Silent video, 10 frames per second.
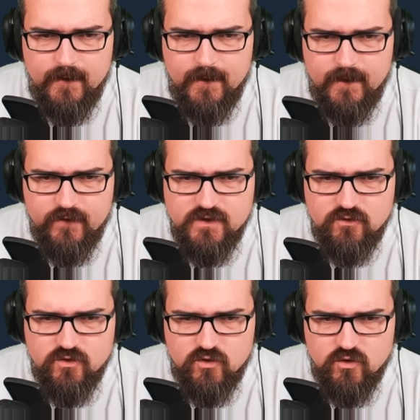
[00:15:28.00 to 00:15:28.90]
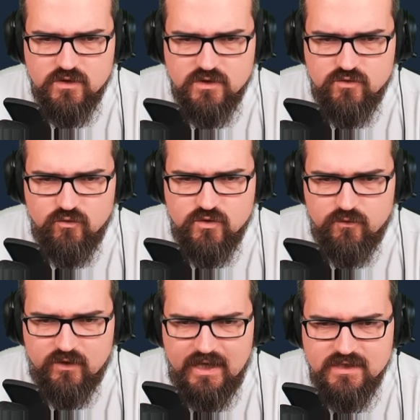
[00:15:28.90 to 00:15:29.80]
The series returns its roots with
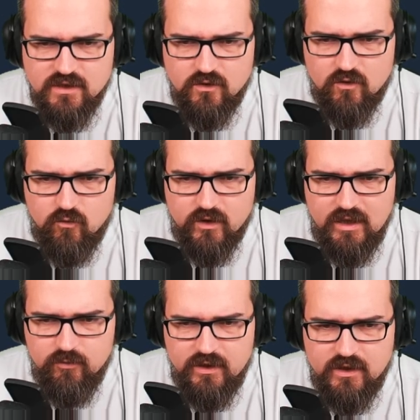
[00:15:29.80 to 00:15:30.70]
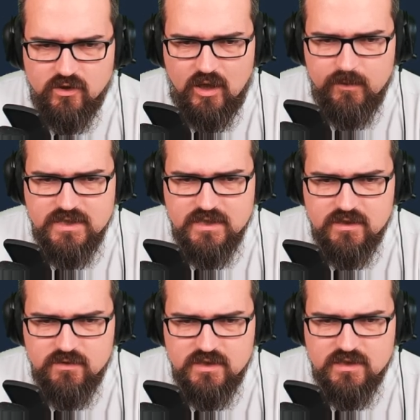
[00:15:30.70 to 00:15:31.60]
classic Dawn of War gameplay and combat
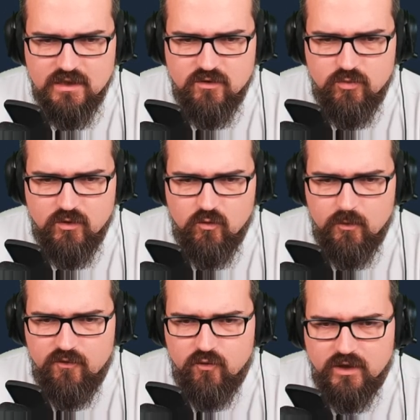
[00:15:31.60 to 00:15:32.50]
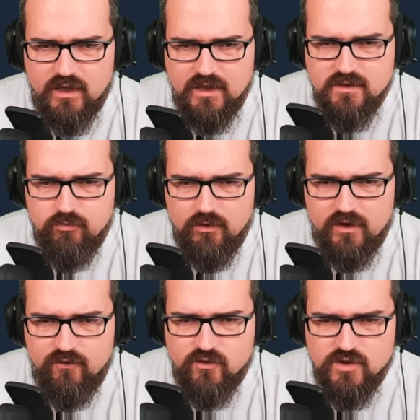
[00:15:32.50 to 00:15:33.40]
systems designed to bring Warhammer 40k's
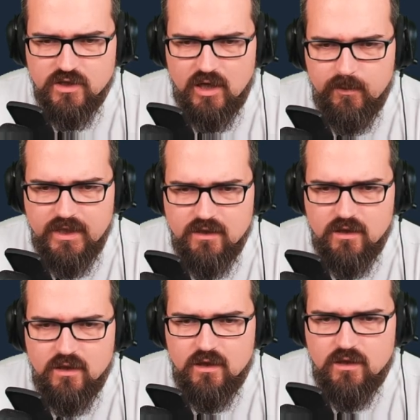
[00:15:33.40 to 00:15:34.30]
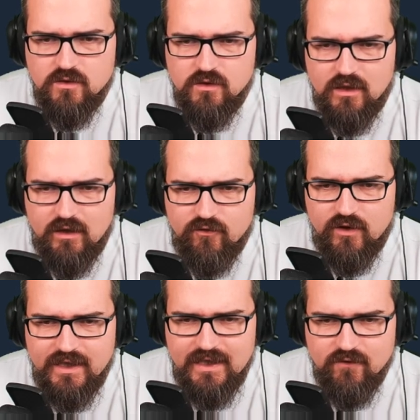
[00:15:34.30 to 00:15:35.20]
bloodthirsty combat to life
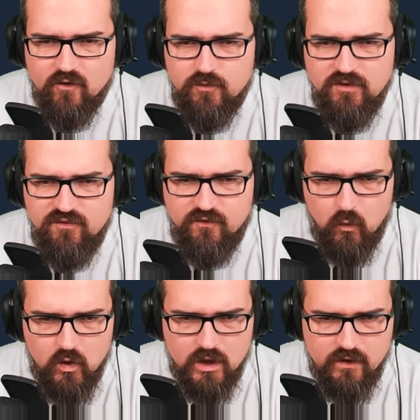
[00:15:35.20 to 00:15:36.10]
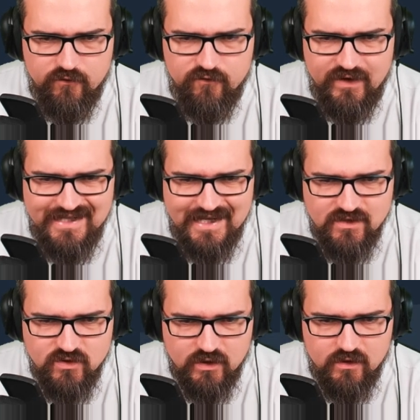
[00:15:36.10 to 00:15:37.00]
like never before.
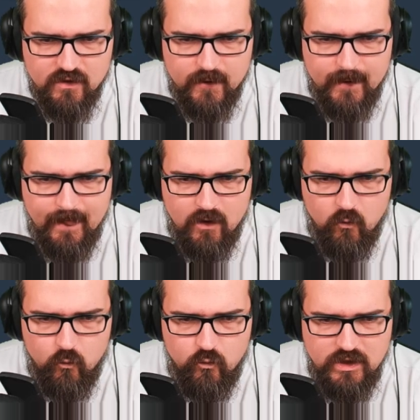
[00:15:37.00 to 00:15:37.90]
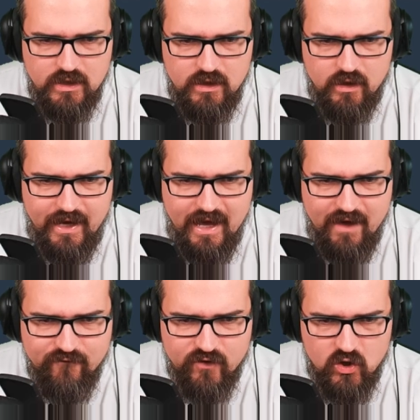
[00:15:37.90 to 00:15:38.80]
Fantastic. We
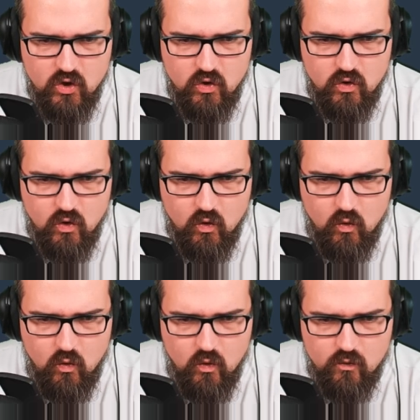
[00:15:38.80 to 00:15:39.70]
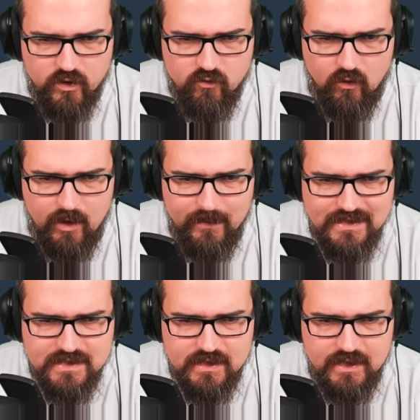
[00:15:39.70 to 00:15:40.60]
have no
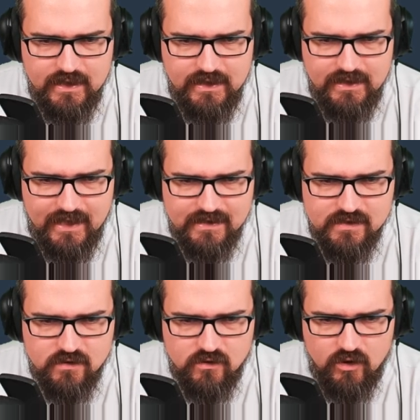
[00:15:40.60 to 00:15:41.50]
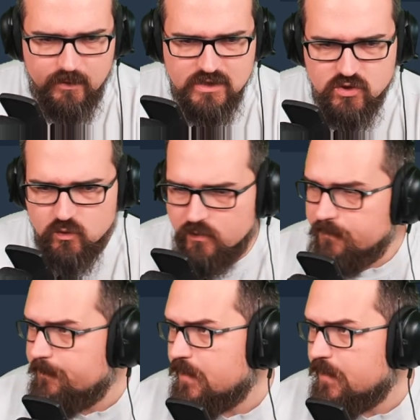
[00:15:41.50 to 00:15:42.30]
requirements yet. Coming soon.